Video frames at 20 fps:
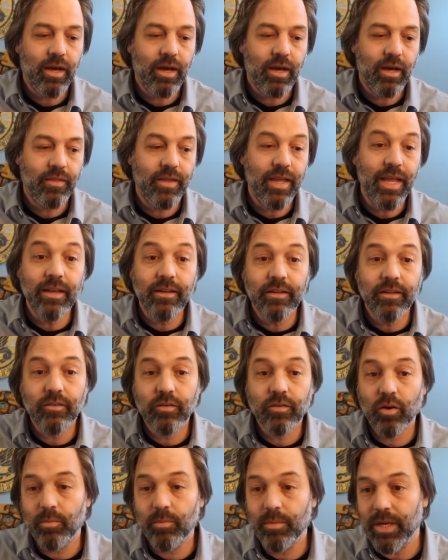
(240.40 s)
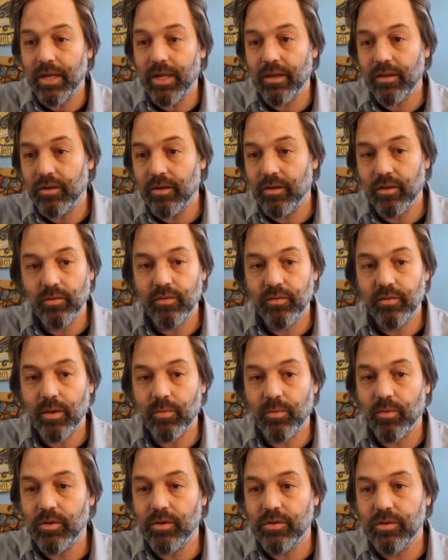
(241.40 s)
the indeterminate, you could use
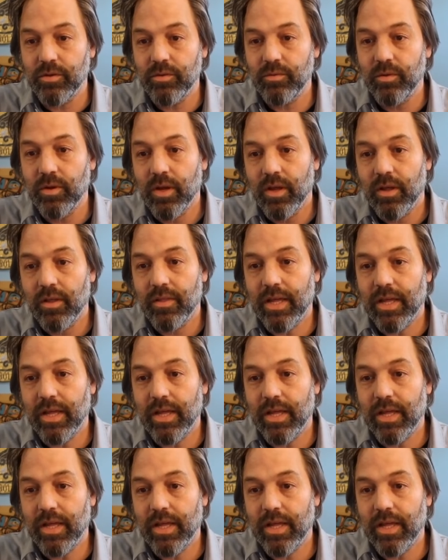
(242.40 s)
that word too,